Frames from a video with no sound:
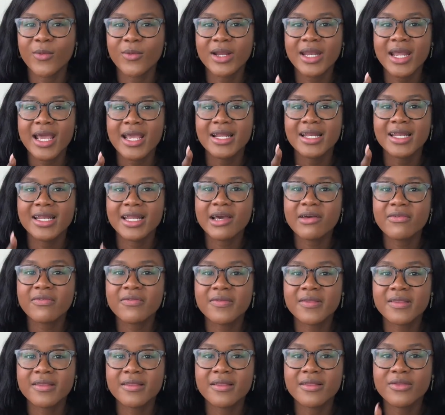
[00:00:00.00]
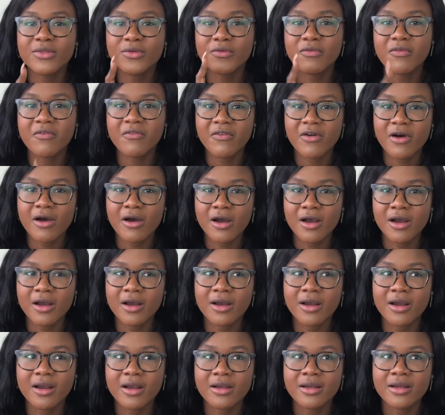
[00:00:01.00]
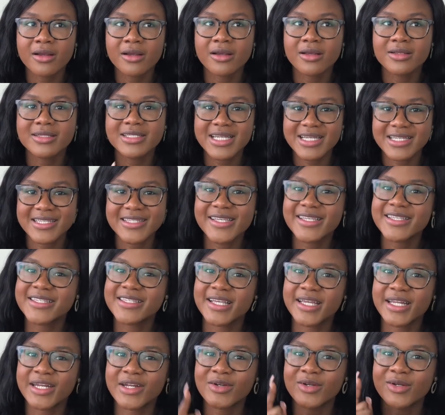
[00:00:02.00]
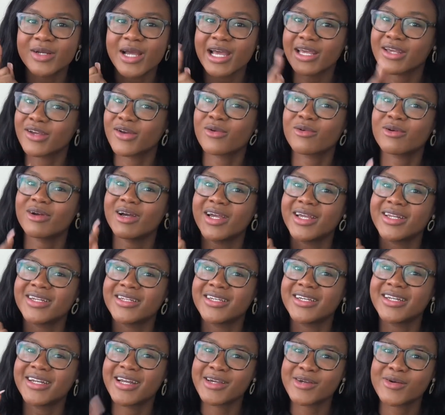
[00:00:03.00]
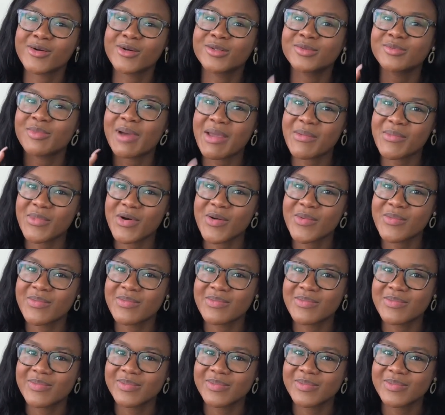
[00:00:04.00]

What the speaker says: When I left the FAR testing center, I cried and I called my mom.